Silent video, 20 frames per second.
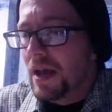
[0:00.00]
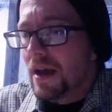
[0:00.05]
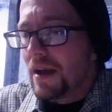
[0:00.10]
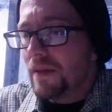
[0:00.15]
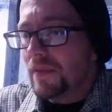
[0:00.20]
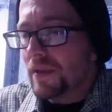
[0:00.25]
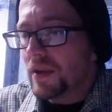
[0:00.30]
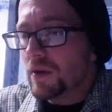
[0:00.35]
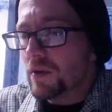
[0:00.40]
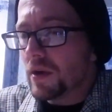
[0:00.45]

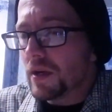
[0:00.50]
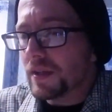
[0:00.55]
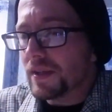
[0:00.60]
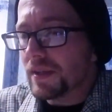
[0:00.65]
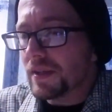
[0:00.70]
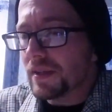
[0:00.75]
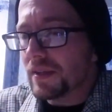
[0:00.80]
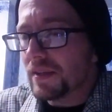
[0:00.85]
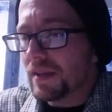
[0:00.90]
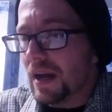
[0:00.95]
the U.S.
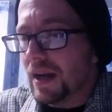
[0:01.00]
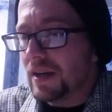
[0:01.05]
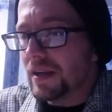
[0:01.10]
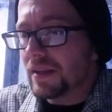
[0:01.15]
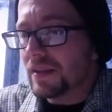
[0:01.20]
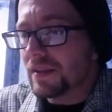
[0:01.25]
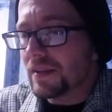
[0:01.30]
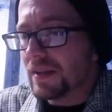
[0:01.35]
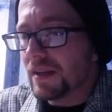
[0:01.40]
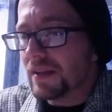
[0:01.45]

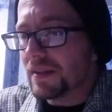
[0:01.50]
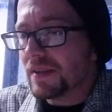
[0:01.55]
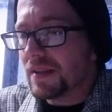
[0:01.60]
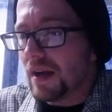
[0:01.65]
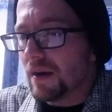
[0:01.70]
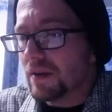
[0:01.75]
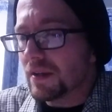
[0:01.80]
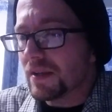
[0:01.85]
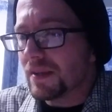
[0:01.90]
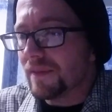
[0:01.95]
decided to test
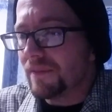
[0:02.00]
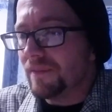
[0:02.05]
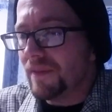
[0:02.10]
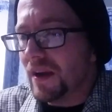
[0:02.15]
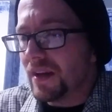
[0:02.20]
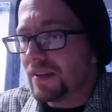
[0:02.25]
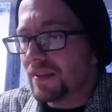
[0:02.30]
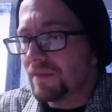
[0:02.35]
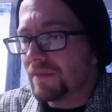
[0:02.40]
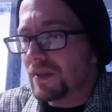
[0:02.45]
out its
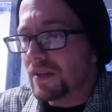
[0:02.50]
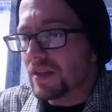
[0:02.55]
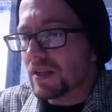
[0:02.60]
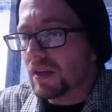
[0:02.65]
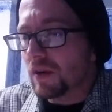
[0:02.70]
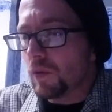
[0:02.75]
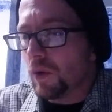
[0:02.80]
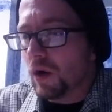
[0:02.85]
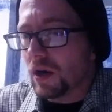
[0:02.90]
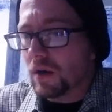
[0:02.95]
effectiveness
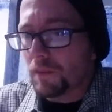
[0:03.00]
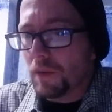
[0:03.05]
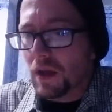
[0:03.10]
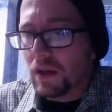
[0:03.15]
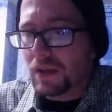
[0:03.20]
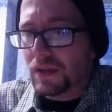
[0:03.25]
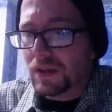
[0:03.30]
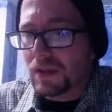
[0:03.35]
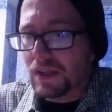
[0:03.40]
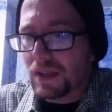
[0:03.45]
on
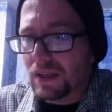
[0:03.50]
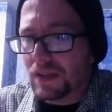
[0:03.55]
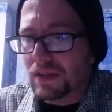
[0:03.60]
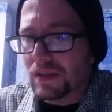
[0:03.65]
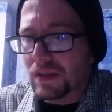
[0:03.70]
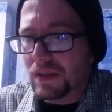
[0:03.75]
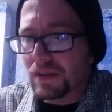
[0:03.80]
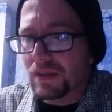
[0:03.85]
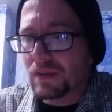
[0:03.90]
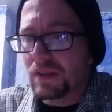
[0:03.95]
Guatemalan
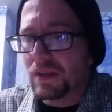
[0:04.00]
citizens.